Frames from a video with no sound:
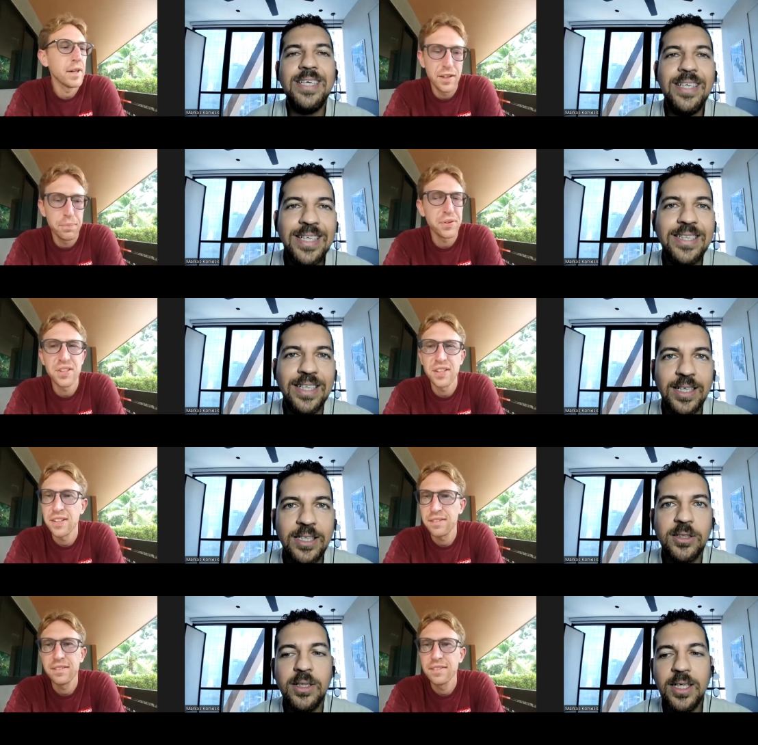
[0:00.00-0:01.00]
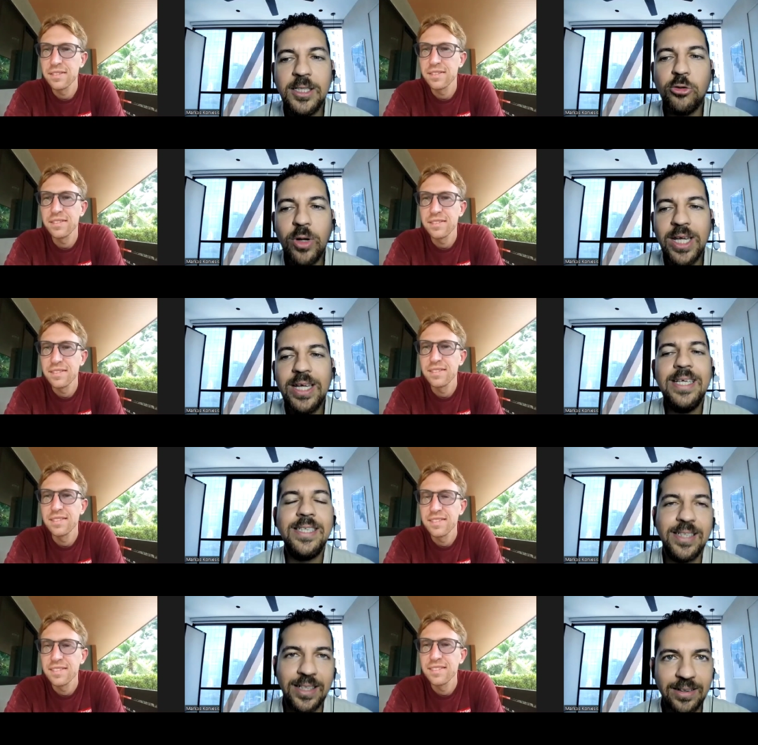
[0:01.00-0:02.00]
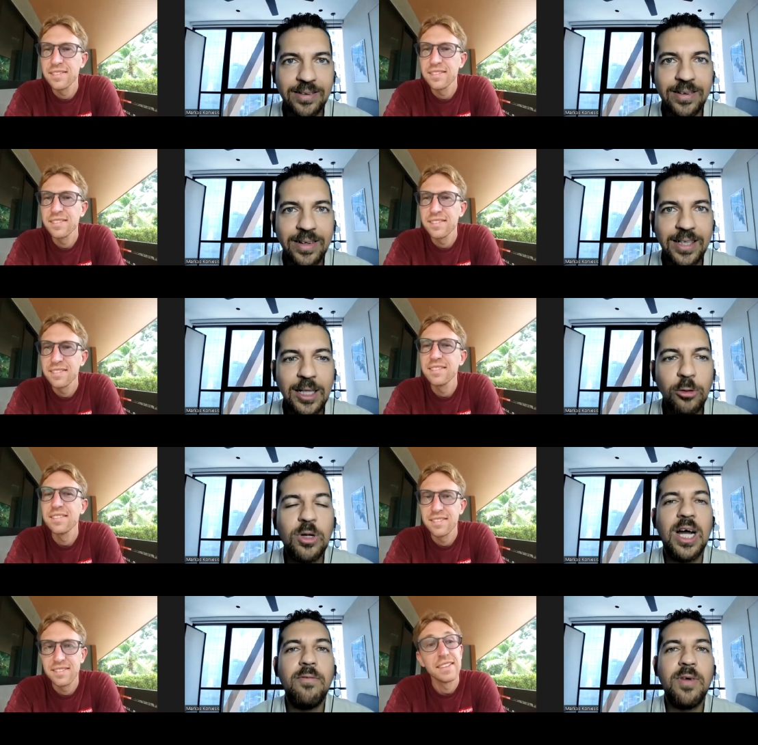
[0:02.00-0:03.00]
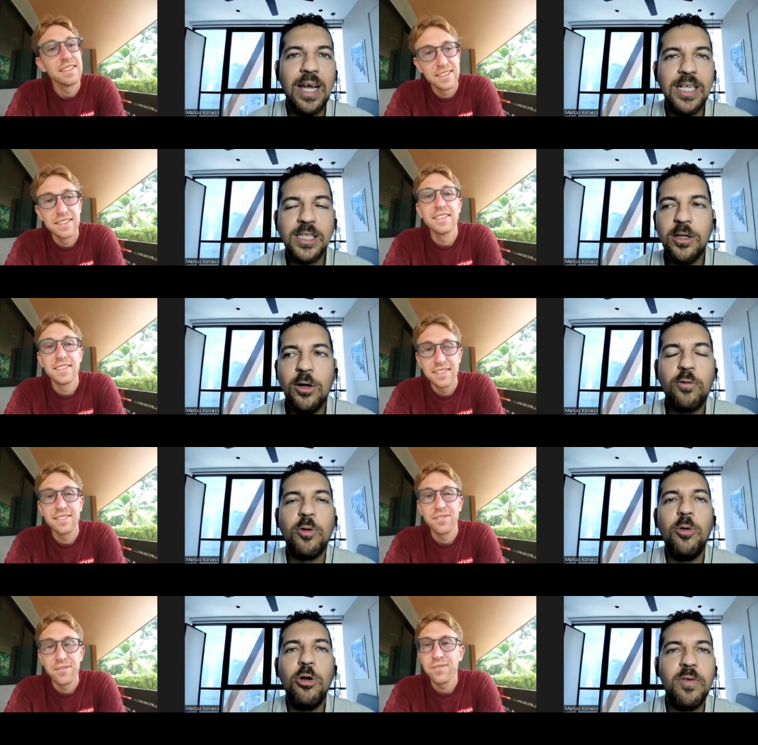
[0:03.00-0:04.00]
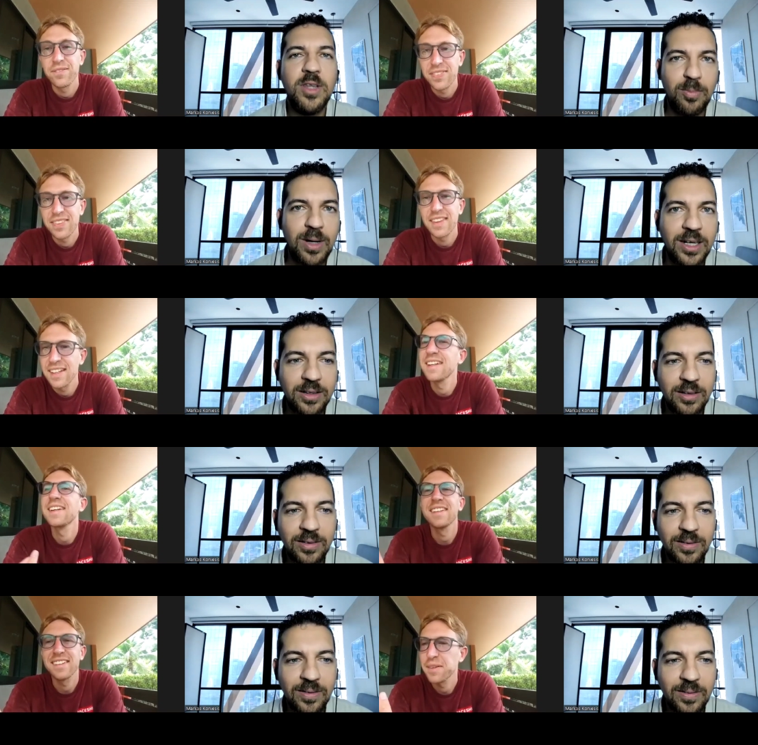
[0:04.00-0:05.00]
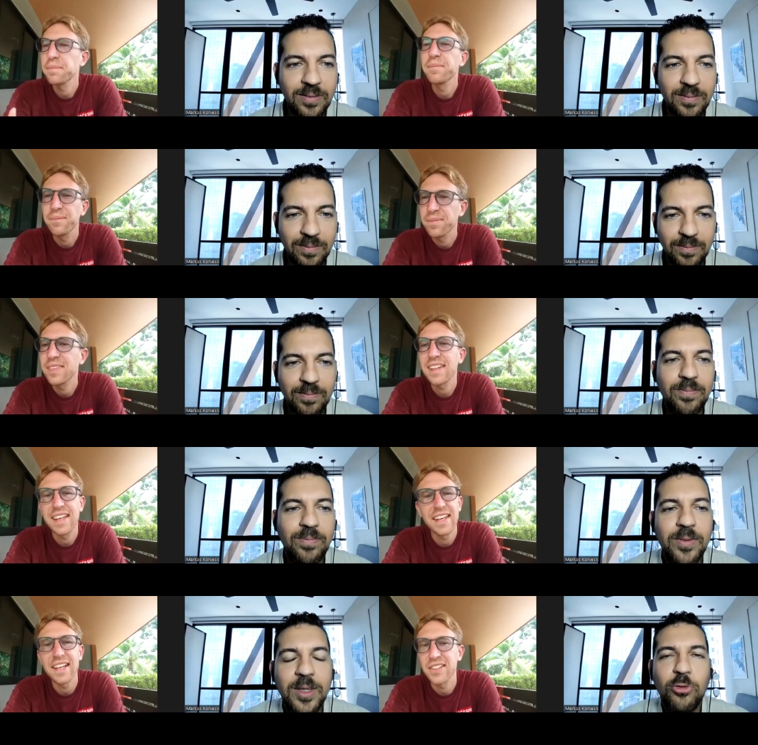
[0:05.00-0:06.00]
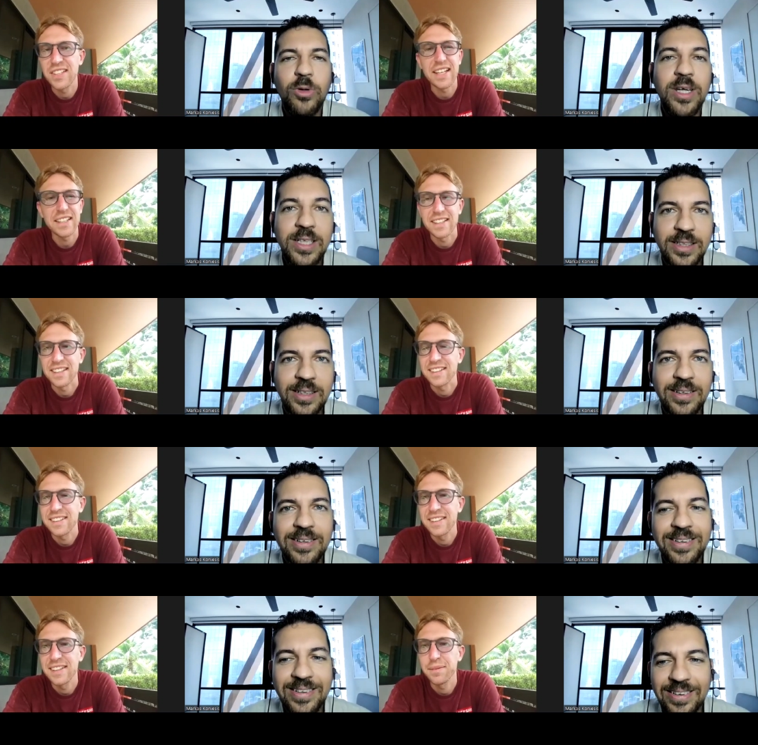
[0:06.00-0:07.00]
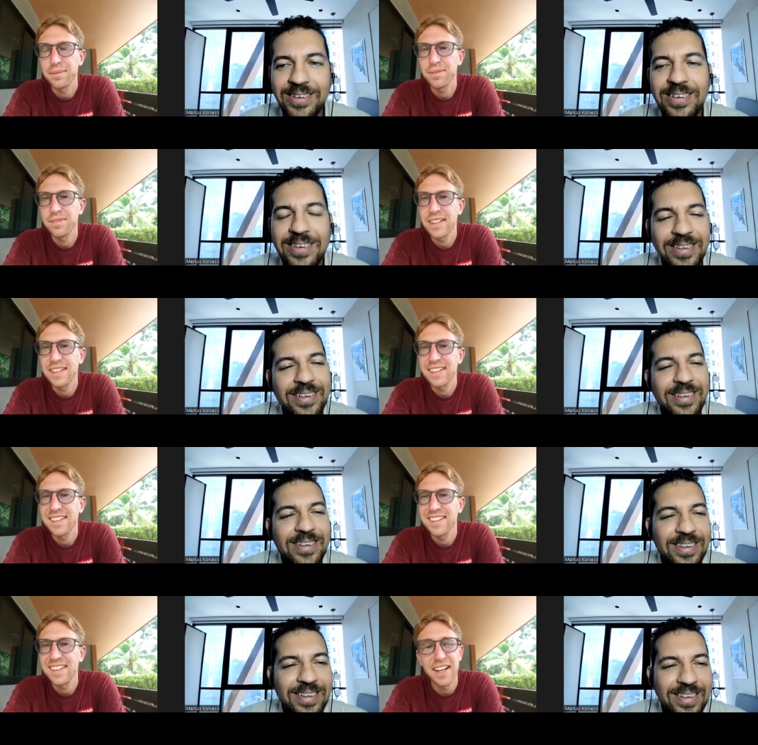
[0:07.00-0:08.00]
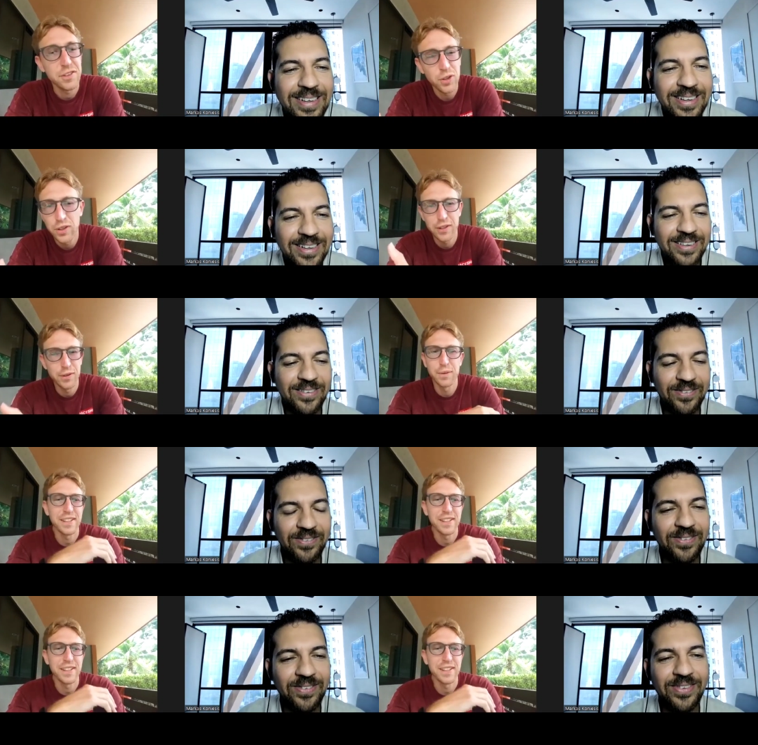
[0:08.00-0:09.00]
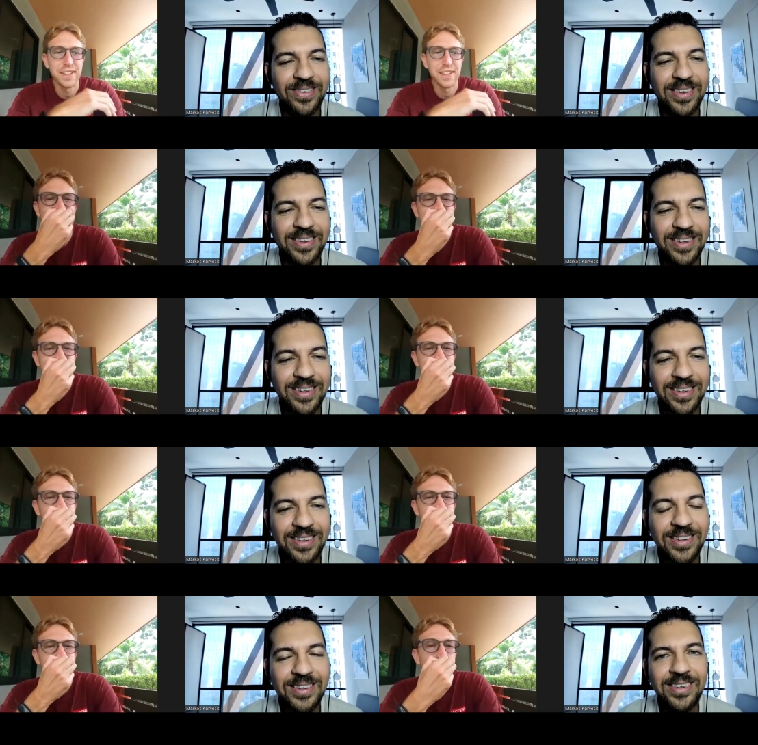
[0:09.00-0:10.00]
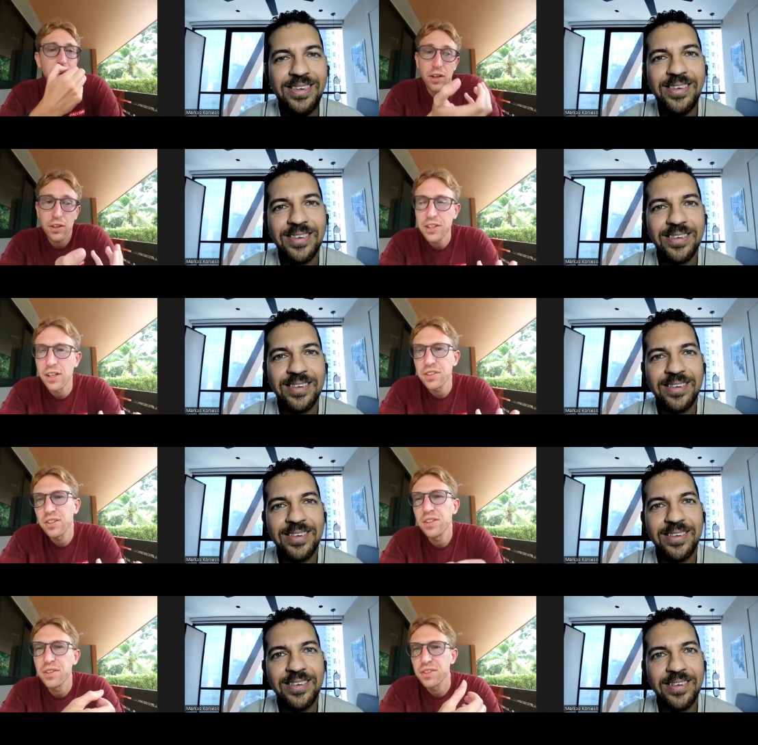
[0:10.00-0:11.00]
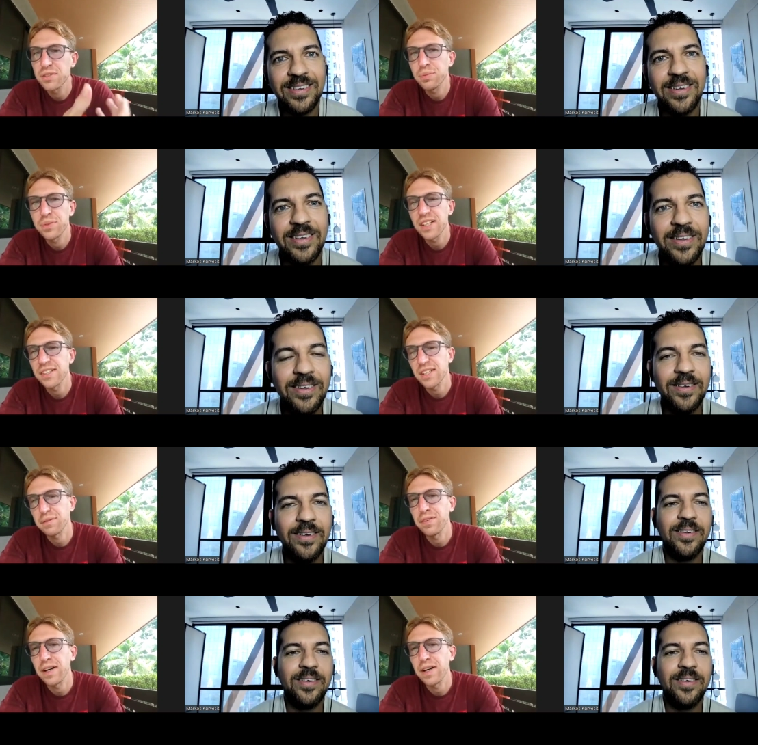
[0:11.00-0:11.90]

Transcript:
Speaker 1: is 100%. It's, it's way easier, right? And you can have clients from all over the planet.
Speaker 2: Exactly. I totally agree with that, and uh, I'll, you can also use sites like